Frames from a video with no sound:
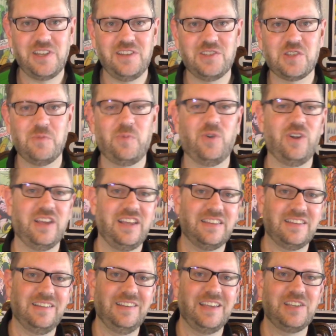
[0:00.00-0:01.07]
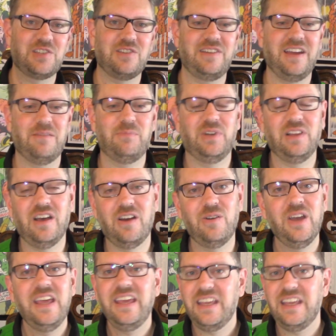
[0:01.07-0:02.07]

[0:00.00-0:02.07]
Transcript: in supporting it, the links are down below.